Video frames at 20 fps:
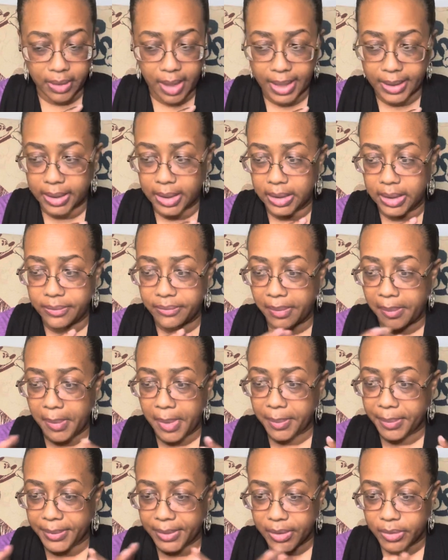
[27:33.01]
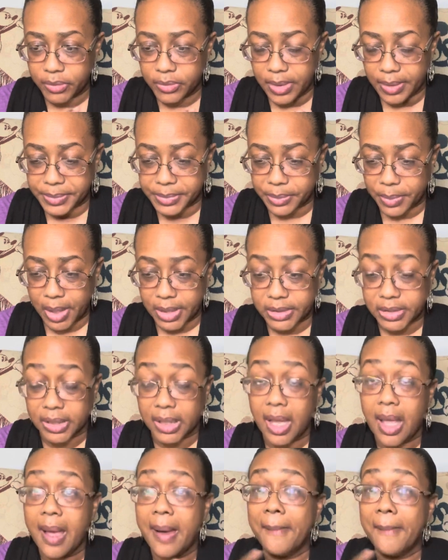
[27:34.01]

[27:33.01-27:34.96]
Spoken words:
I can't even remember now who I was watching.